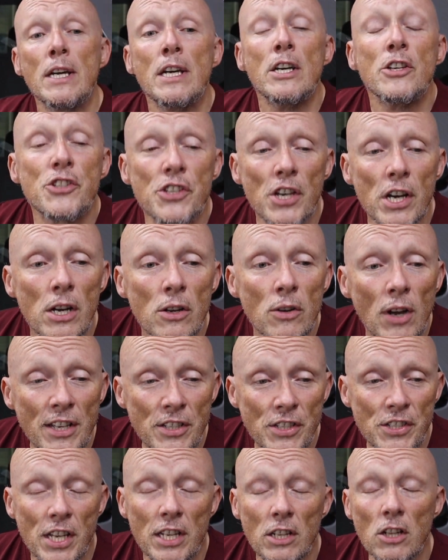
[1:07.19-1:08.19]
So,
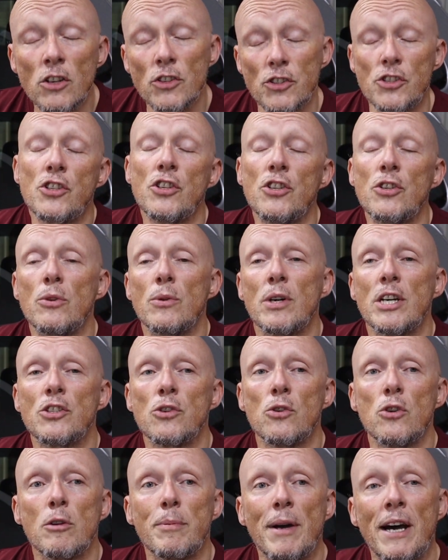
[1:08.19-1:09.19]
as I said, lots to
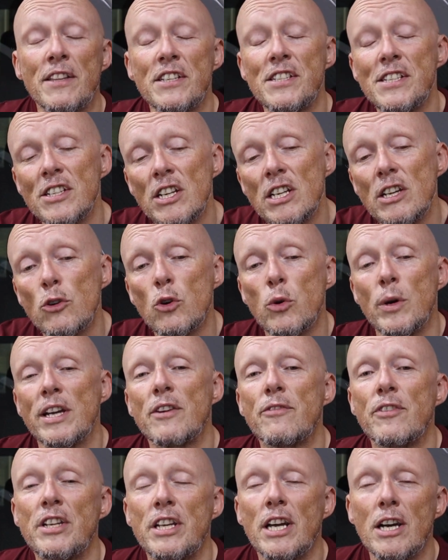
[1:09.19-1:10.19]
talk about. This is only a
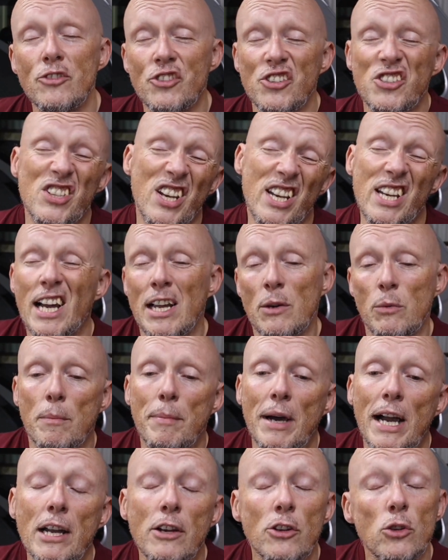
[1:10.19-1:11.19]
quick video just to say, hey, we're
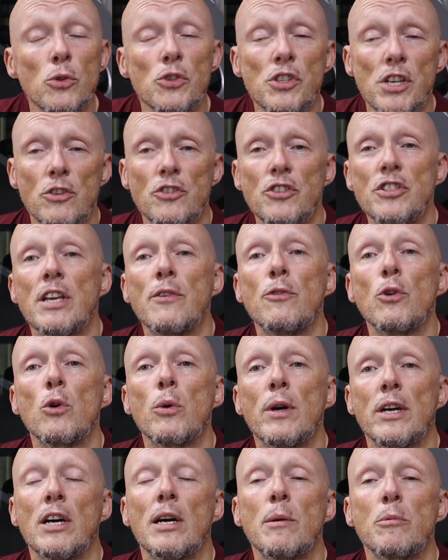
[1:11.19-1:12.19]
back, and also just to give you a
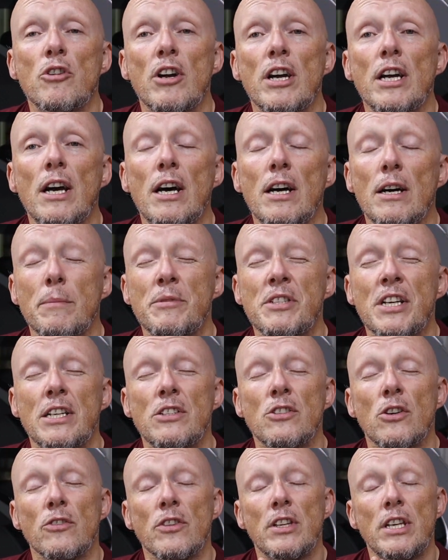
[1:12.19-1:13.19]
quick
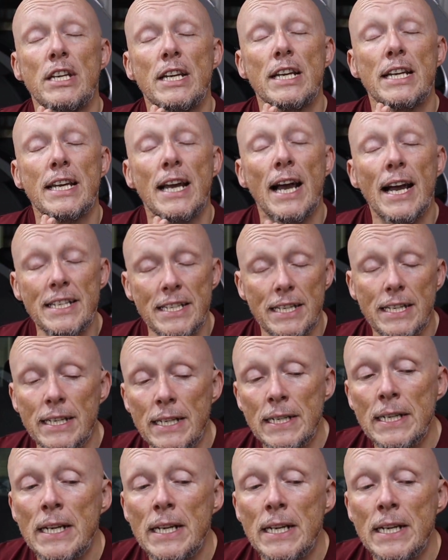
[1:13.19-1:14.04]
update on the Caddy.